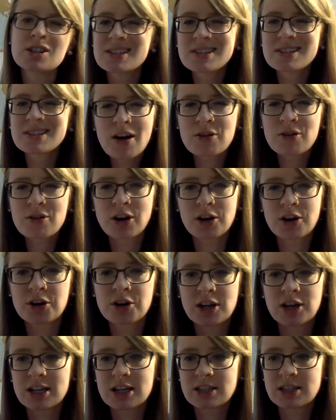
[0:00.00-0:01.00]
it's not on our
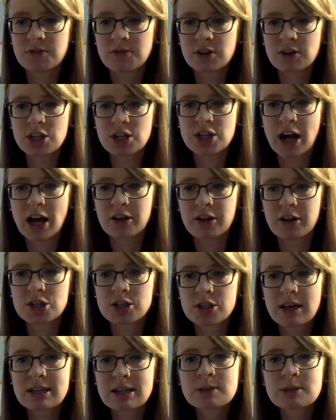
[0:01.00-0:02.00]
creativity
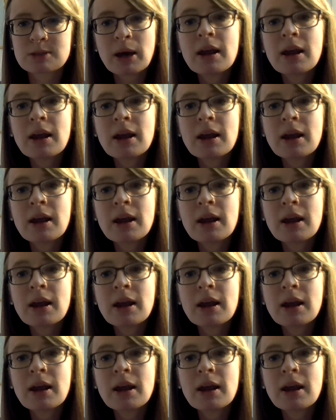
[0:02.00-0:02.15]
challenge list,